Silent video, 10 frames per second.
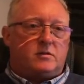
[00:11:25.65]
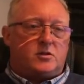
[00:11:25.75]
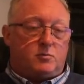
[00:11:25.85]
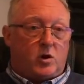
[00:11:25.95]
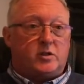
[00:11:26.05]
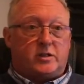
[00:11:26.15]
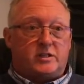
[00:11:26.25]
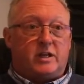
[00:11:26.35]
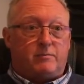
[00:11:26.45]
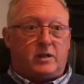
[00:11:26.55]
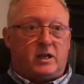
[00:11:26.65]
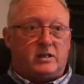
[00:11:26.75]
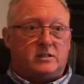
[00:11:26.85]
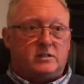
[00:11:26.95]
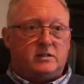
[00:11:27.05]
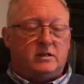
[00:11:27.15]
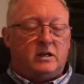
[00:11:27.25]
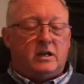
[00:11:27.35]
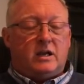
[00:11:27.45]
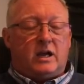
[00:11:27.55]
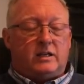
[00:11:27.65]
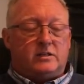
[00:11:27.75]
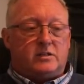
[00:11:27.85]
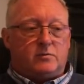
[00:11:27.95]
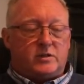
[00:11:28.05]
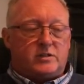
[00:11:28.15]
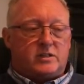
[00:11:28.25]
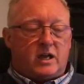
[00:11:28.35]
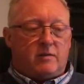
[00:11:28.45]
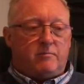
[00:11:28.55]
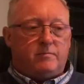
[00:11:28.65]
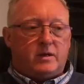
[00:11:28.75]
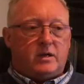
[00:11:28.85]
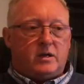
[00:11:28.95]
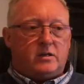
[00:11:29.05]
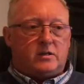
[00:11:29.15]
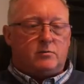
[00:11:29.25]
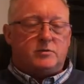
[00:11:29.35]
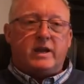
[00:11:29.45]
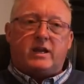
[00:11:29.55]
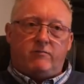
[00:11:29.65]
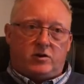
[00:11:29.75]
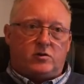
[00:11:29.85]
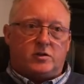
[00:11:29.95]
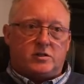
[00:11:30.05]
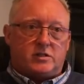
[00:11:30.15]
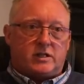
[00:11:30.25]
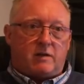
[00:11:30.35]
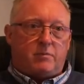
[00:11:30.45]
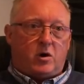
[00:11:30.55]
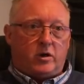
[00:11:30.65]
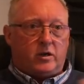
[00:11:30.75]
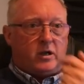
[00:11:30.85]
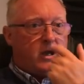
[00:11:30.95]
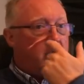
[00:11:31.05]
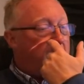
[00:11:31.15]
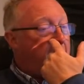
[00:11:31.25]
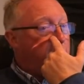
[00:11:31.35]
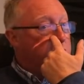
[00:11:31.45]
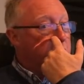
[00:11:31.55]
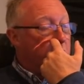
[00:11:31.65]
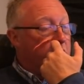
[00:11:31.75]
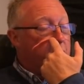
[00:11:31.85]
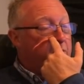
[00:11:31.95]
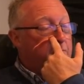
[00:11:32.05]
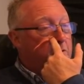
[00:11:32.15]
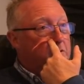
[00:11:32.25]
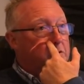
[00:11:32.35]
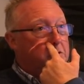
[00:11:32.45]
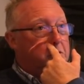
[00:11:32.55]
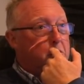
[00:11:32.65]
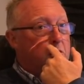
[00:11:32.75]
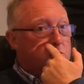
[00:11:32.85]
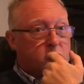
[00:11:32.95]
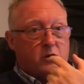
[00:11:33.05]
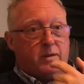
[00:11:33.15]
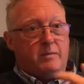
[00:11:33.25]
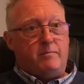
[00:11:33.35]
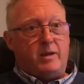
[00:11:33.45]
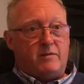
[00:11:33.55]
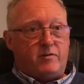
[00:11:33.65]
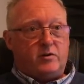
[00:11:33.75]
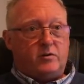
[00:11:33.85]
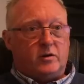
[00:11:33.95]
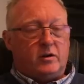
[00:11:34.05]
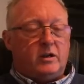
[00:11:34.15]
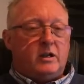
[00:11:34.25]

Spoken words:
She worked at the same place, and there was making redundancies at that point. And I wasn't one of the people who was going to be made redundant.